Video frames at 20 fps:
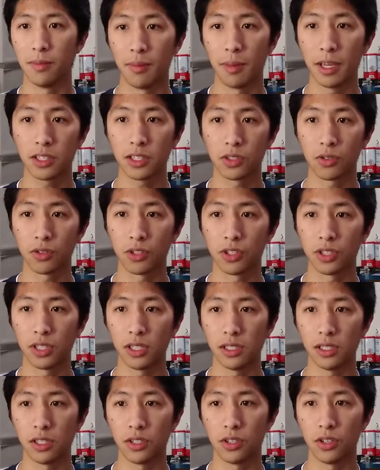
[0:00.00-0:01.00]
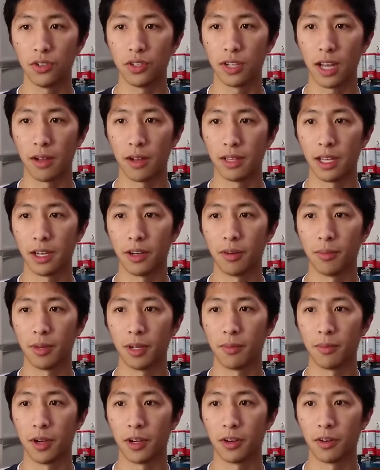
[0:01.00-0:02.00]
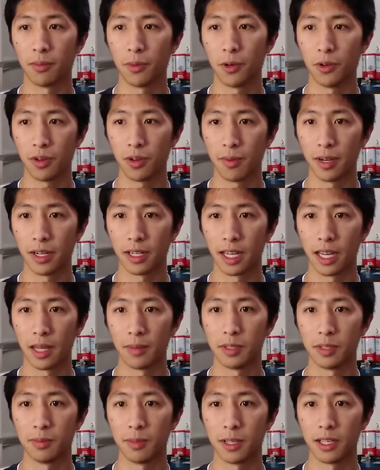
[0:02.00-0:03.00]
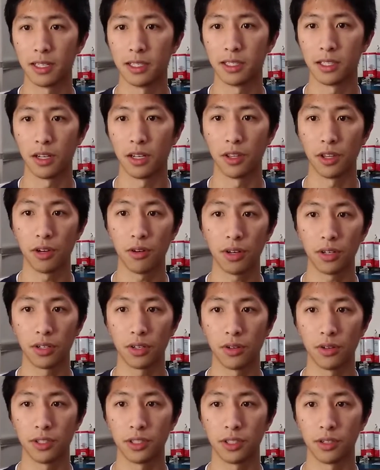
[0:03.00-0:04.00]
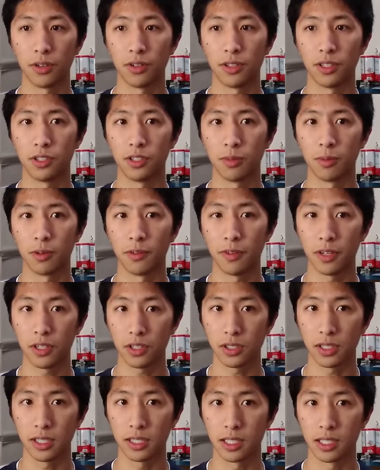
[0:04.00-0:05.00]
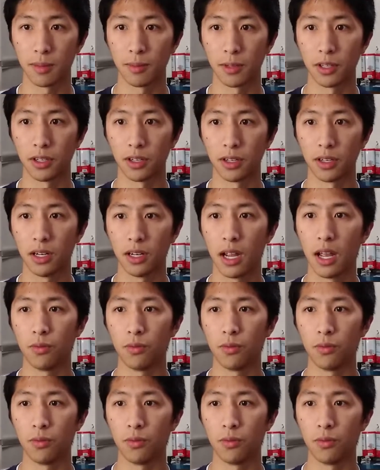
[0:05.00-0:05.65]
It makes Sword and Shield a huge outlier among modern Pokemon games because although our goals are only superficially similar,